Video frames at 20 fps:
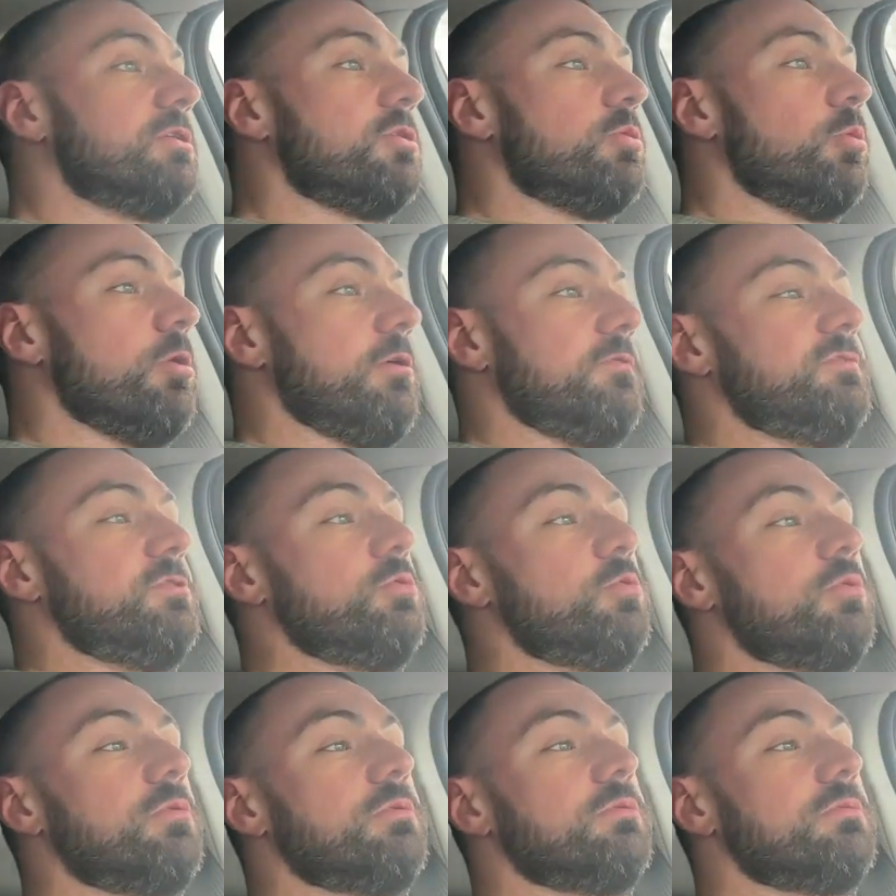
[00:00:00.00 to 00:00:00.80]
where if
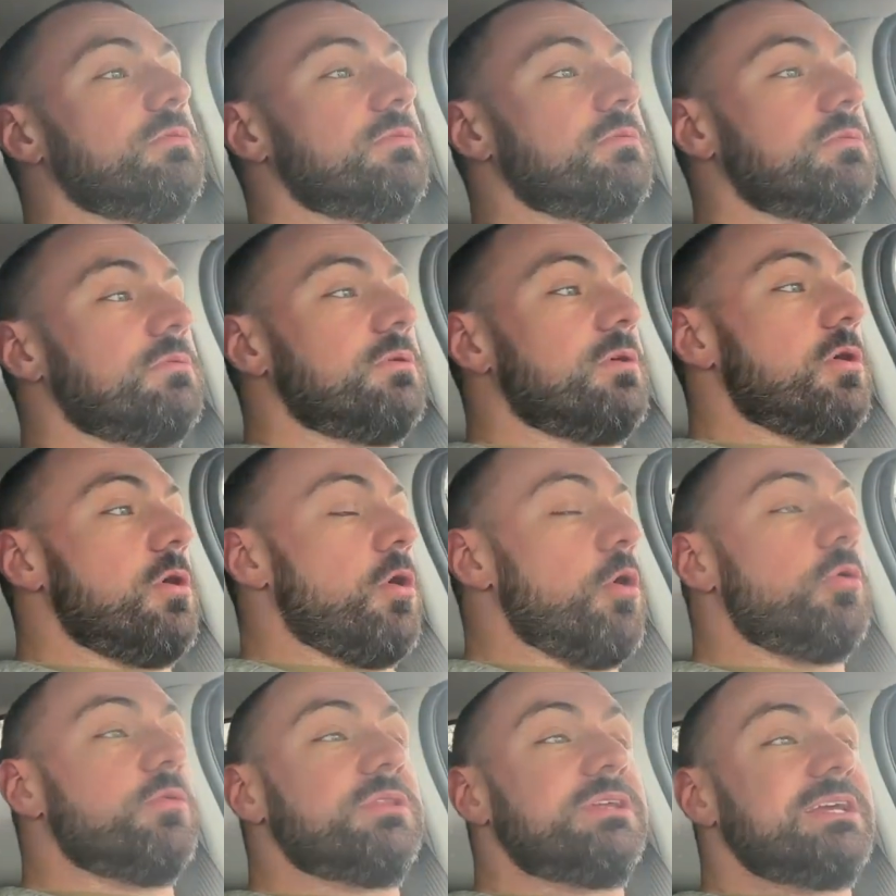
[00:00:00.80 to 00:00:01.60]
you
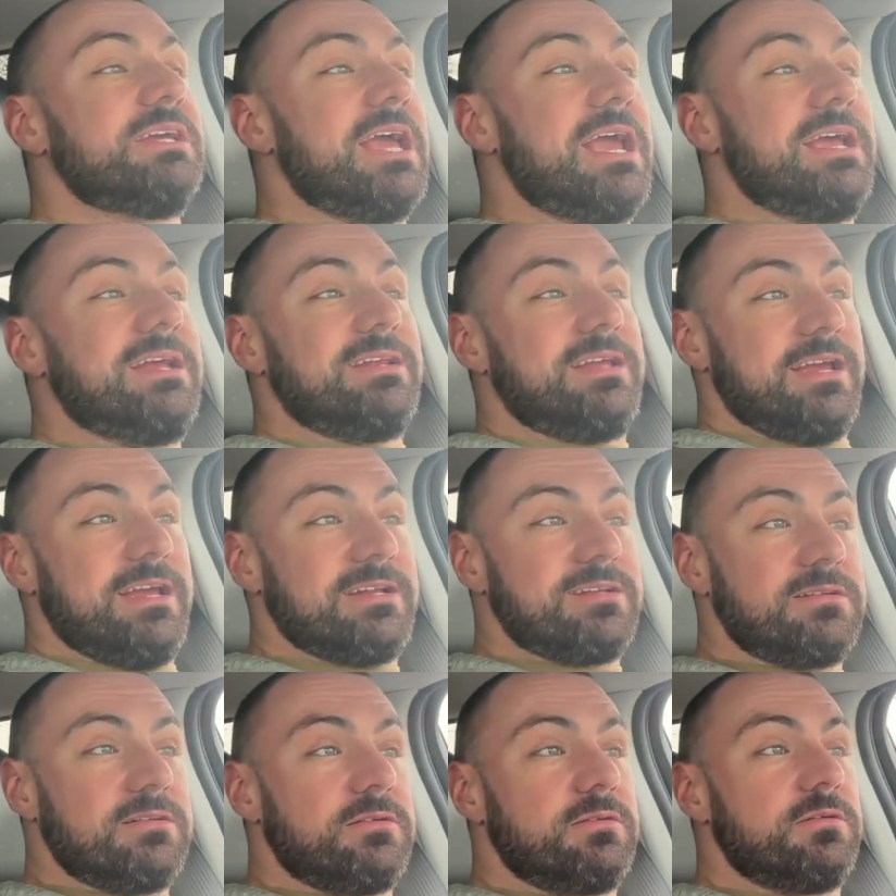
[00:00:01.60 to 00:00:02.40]
only ate it,
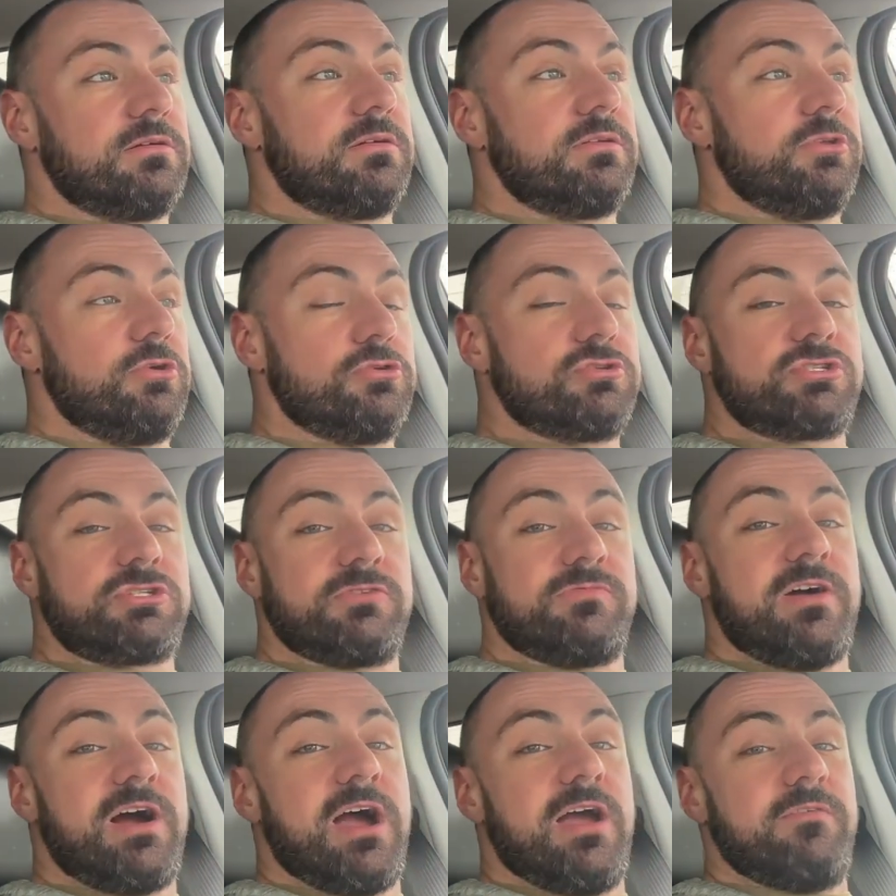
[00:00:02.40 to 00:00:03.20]
you'd
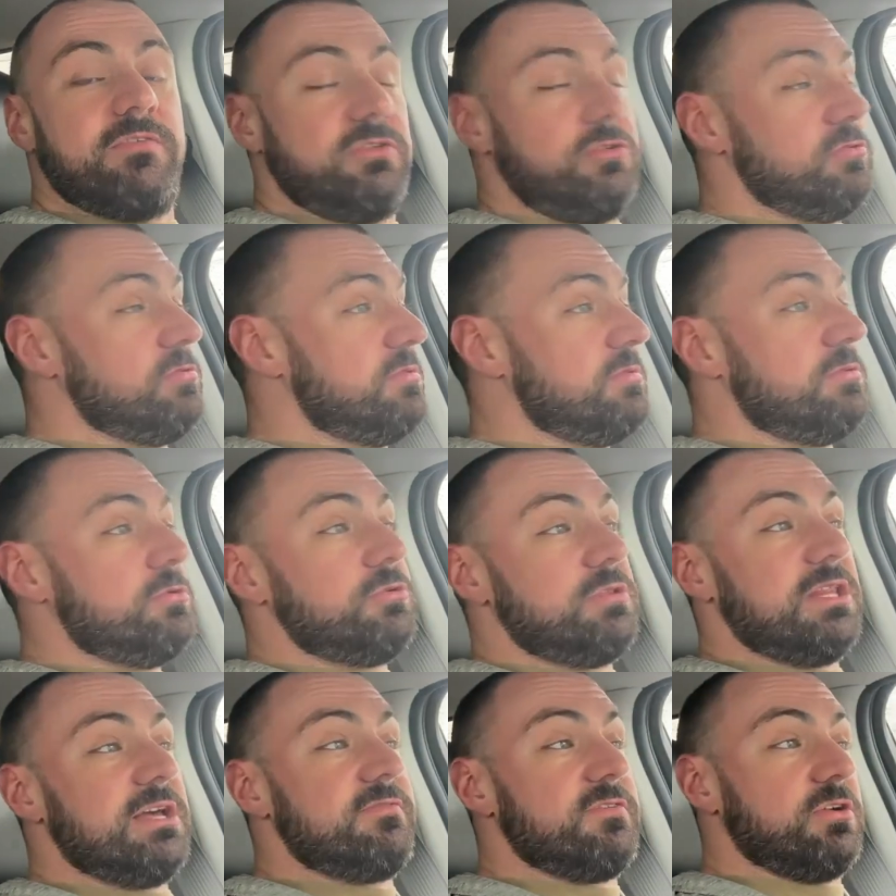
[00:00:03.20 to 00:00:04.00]
survive, and
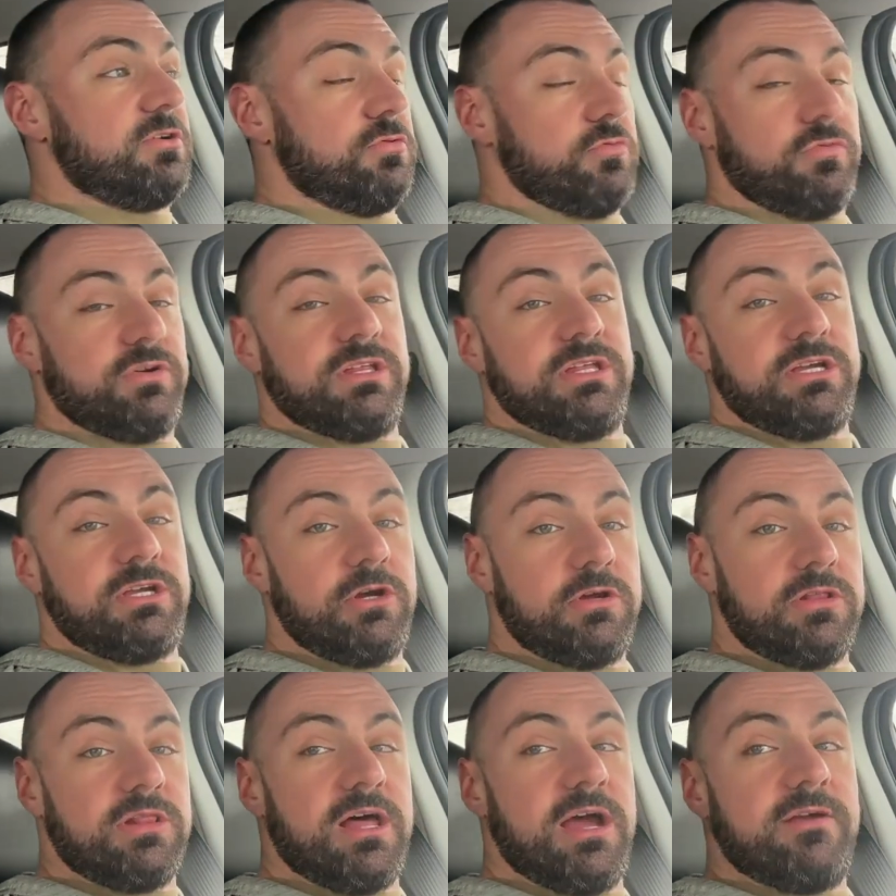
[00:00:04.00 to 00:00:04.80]
you'd live a really
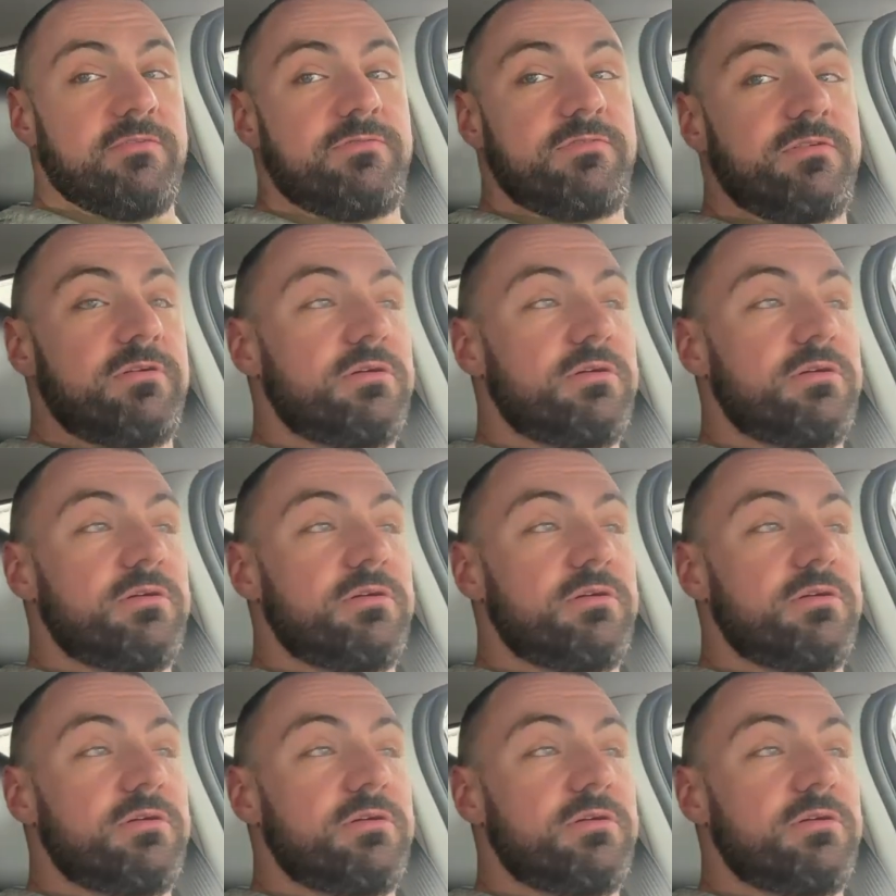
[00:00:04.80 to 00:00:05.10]
good life.